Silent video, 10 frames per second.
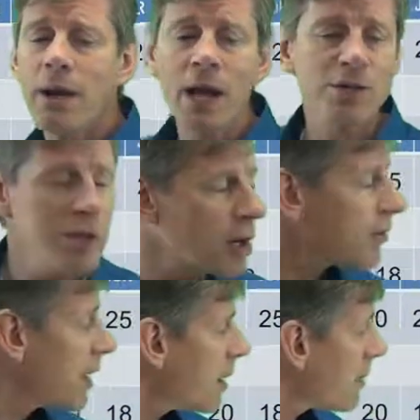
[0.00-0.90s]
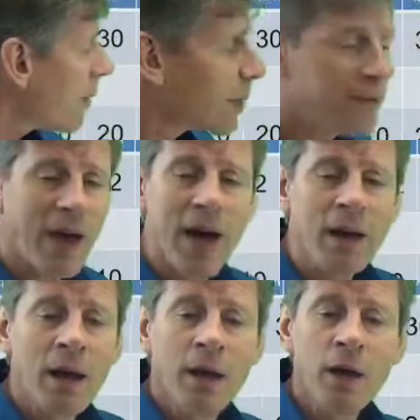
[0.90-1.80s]
and I see over here that we've got,
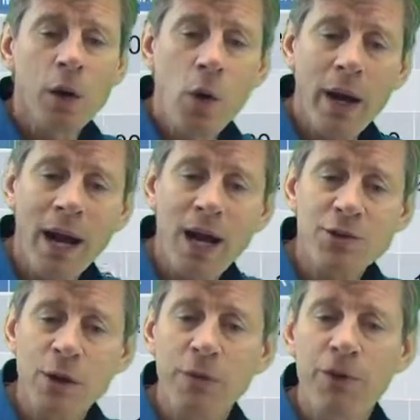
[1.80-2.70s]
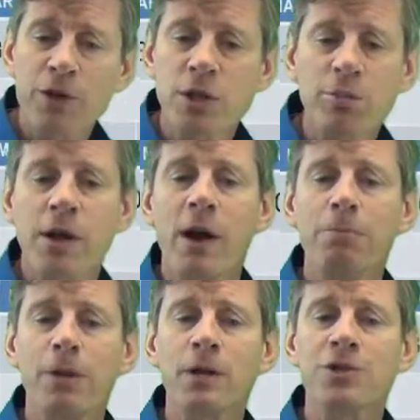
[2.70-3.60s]
quite honestly, we finished up the year at
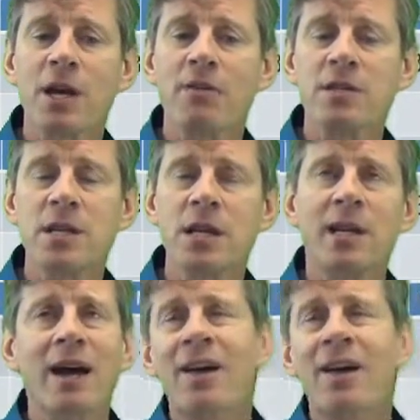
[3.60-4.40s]
+17. Now,